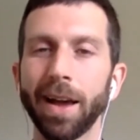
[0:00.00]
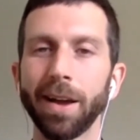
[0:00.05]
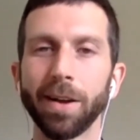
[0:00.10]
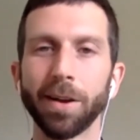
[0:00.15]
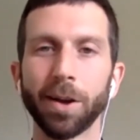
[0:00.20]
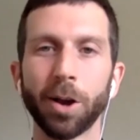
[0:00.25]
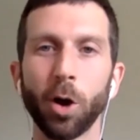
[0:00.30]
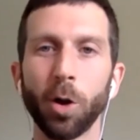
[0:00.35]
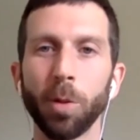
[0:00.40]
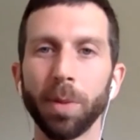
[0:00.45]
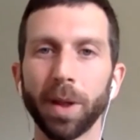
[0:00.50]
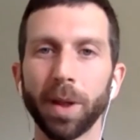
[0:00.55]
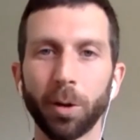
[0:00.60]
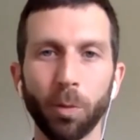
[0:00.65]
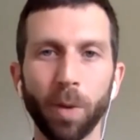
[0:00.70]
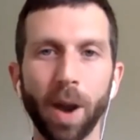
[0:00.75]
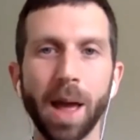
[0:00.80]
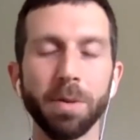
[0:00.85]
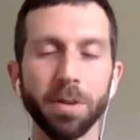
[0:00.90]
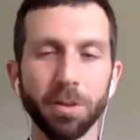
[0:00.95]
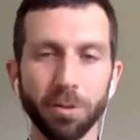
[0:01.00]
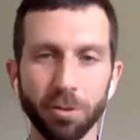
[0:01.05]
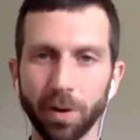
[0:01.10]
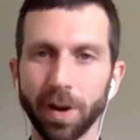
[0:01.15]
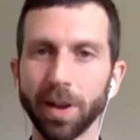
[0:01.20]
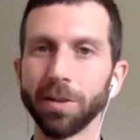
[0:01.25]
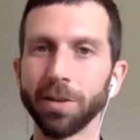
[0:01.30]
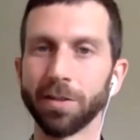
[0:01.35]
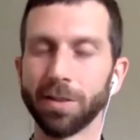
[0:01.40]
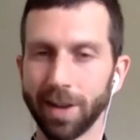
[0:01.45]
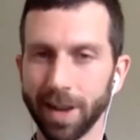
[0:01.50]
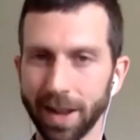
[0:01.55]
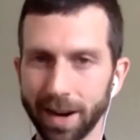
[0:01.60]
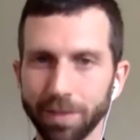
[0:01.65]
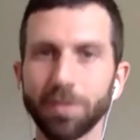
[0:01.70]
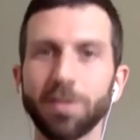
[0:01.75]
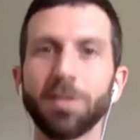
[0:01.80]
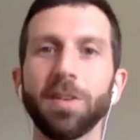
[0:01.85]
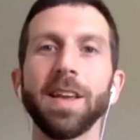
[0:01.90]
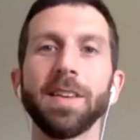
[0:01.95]
call them like rabbit trails to kind
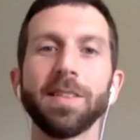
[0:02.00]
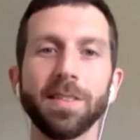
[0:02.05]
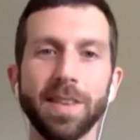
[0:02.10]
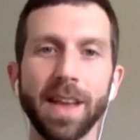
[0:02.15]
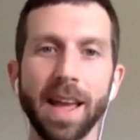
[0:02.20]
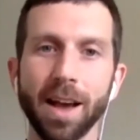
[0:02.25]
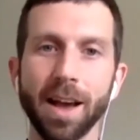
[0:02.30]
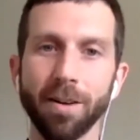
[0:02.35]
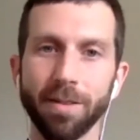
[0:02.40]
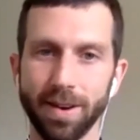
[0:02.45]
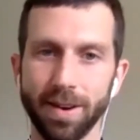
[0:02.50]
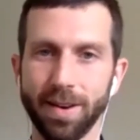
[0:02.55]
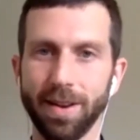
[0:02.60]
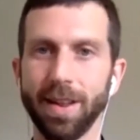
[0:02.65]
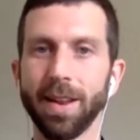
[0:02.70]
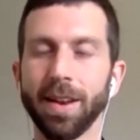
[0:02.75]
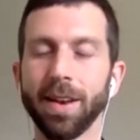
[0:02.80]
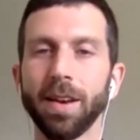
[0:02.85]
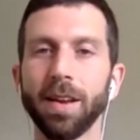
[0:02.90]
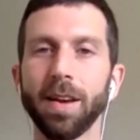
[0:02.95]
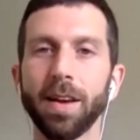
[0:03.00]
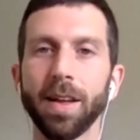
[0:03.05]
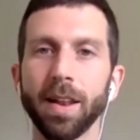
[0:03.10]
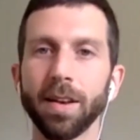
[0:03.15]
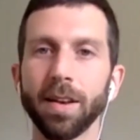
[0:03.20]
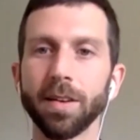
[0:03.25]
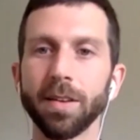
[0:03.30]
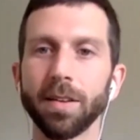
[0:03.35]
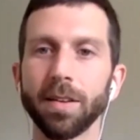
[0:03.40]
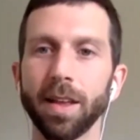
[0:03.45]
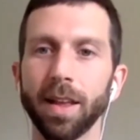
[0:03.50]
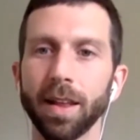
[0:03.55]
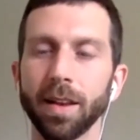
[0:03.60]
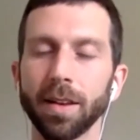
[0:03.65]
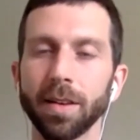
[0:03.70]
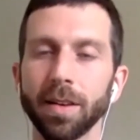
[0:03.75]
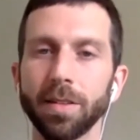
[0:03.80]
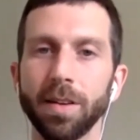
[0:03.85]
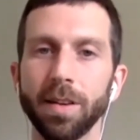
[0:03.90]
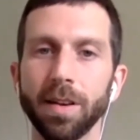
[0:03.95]
of chase down
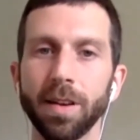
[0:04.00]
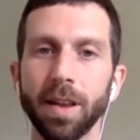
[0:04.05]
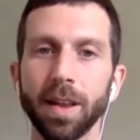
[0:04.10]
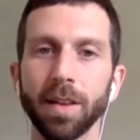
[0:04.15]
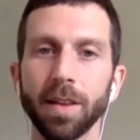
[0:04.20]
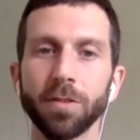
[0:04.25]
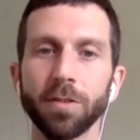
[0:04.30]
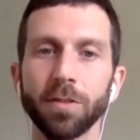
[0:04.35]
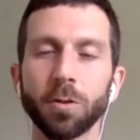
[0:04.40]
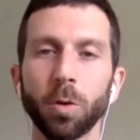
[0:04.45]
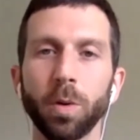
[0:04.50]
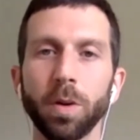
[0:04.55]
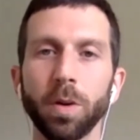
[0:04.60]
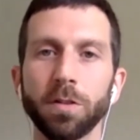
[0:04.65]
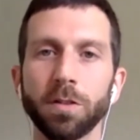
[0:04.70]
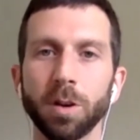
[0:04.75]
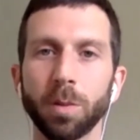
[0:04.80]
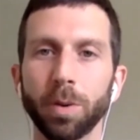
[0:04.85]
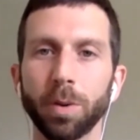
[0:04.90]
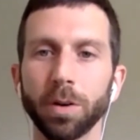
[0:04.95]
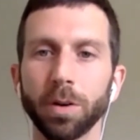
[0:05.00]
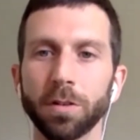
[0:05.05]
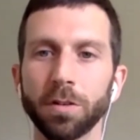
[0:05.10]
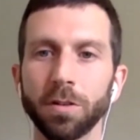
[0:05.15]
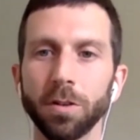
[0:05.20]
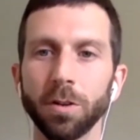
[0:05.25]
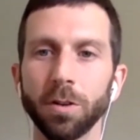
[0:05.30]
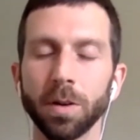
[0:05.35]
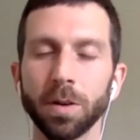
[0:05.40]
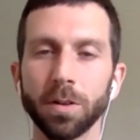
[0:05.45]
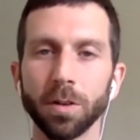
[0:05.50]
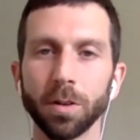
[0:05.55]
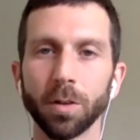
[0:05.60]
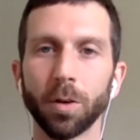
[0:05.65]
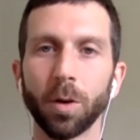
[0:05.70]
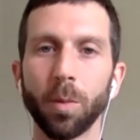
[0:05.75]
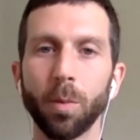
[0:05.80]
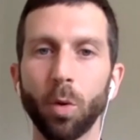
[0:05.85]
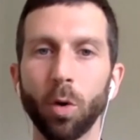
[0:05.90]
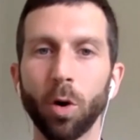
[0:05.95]
and stories to pursue and to
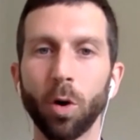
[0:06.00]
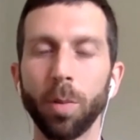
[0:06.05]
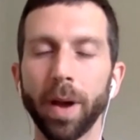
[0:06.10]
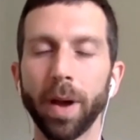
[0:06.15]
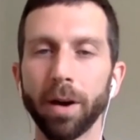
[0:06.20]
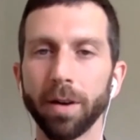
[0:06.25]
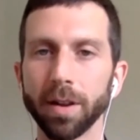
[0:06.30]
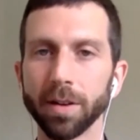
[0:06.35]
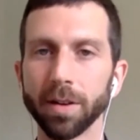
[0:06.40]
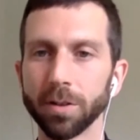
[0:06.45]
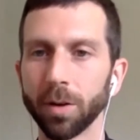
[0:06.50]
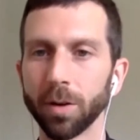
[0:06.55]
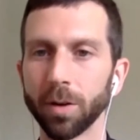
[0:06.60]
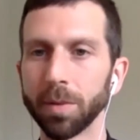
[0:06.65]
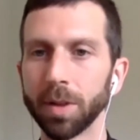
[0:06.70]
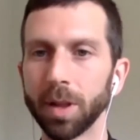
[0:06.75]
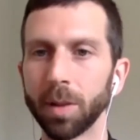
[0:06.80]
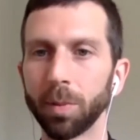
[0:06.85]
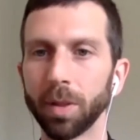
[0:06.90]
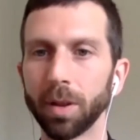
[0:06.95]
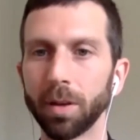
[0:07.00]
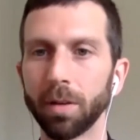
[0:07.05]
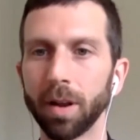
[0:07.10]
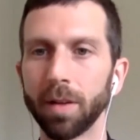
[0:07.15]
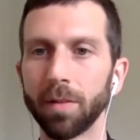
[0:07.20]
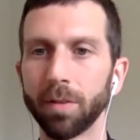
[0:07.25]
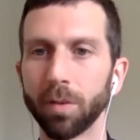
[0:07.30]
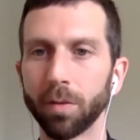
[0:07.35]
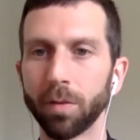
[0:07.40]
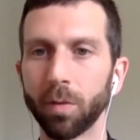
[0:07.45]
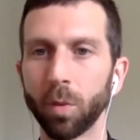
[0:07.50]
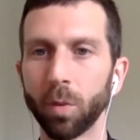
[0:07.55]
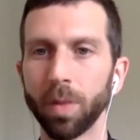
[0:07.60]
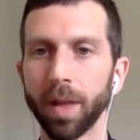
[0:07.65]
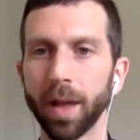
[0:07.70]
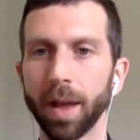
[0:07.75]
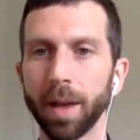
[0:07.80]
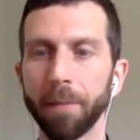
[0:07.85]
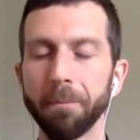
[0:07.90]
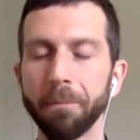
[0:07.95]
learn more about. And so I'm deeply grateful for
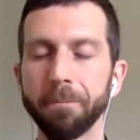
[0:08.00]
that.